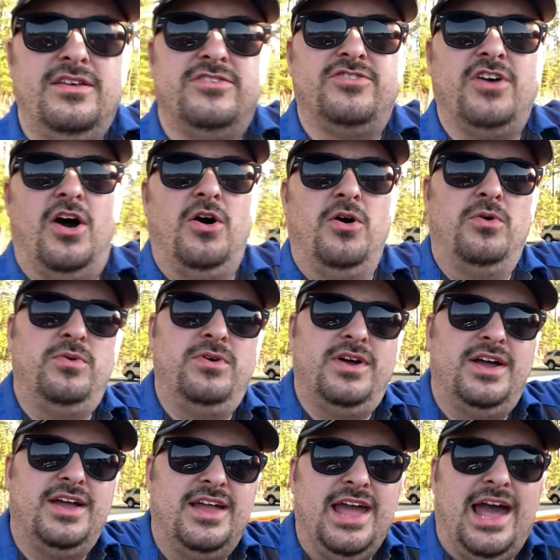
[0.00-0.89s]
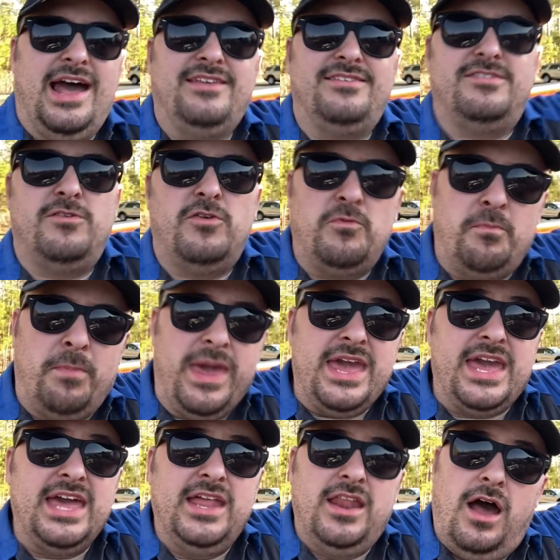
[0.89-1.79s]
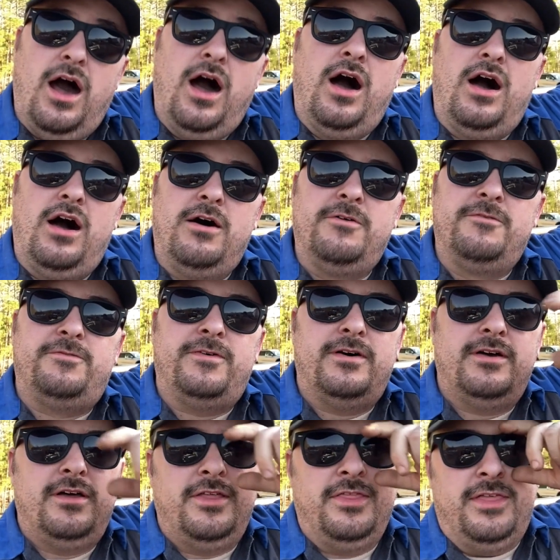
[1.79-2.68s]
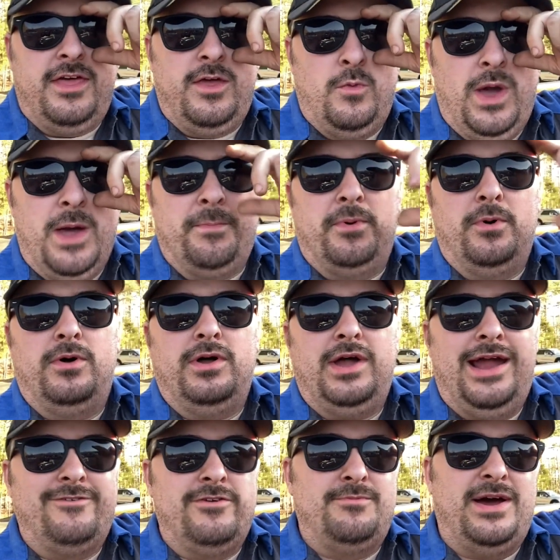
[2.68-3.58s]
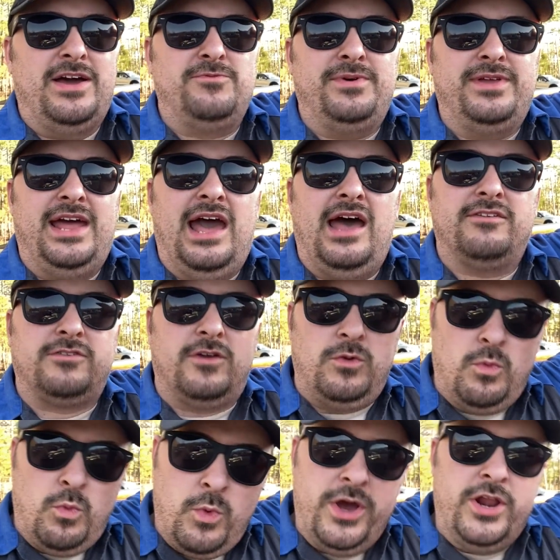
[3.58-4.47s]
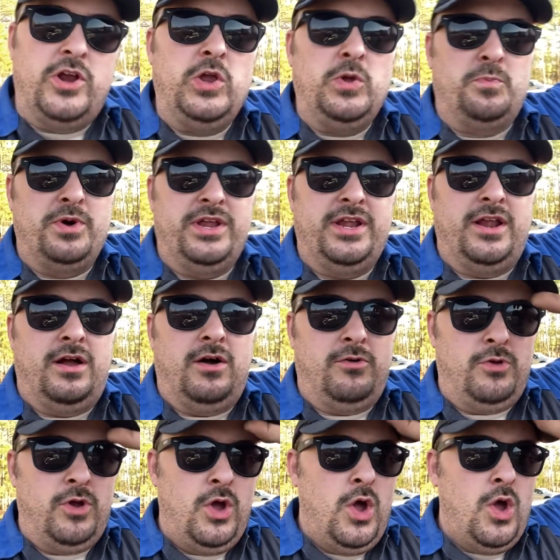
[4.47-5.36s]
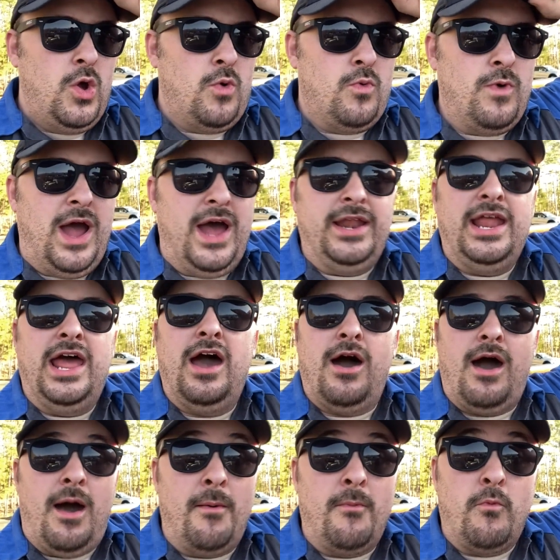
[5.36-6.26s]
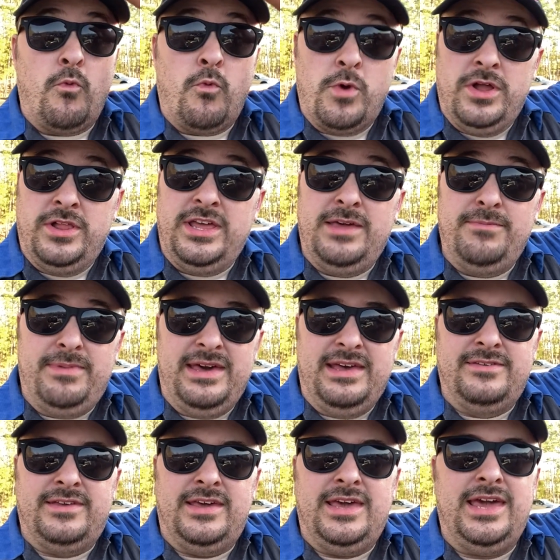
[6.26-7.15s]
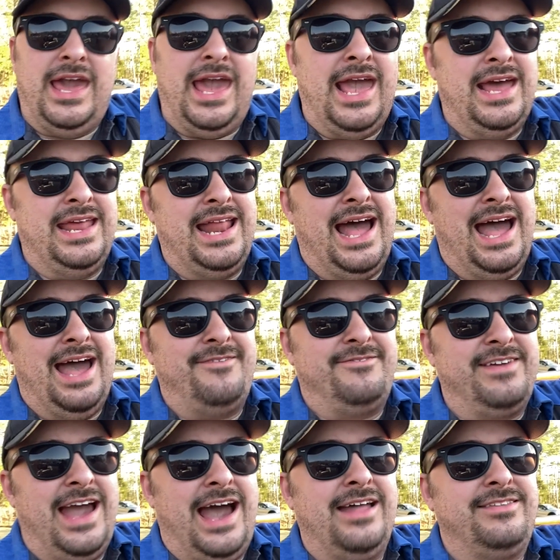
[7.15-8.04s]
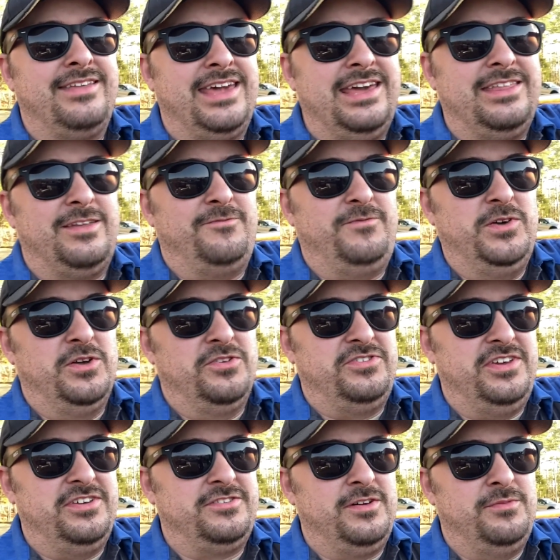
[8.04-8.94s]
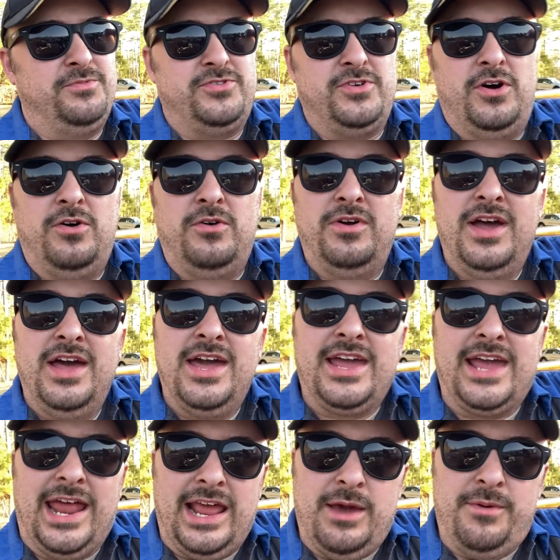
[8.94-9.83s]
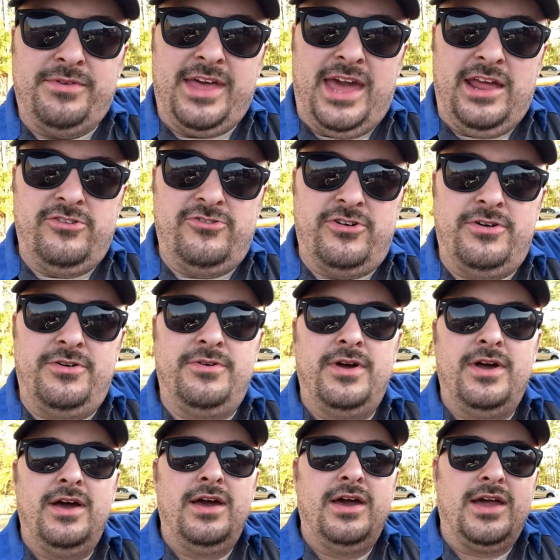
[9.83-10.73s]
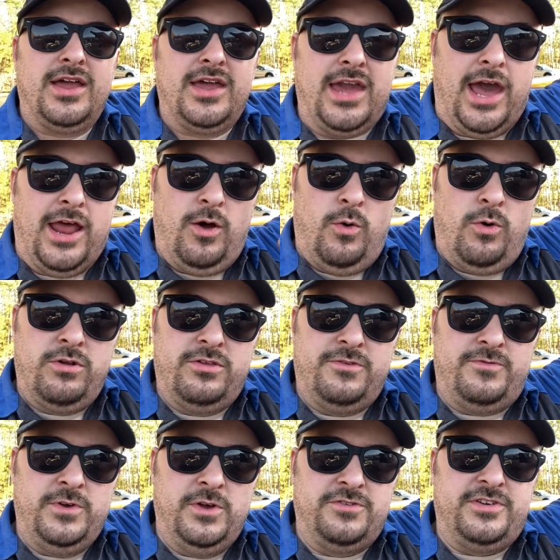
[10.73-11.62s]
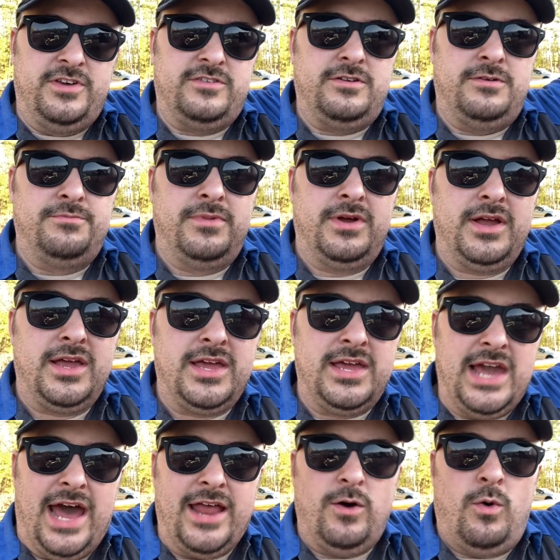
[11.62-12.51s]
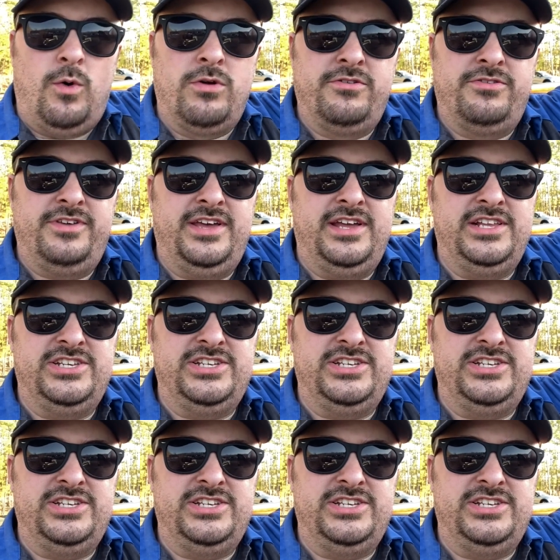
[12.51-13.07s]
So guys, speaking of the Whipple, everybody's been asking, when are you putting it on? Right now I'm really busy and I have got to get the fuel system, so got to get with Andrew, got to order the fuel system, got to order the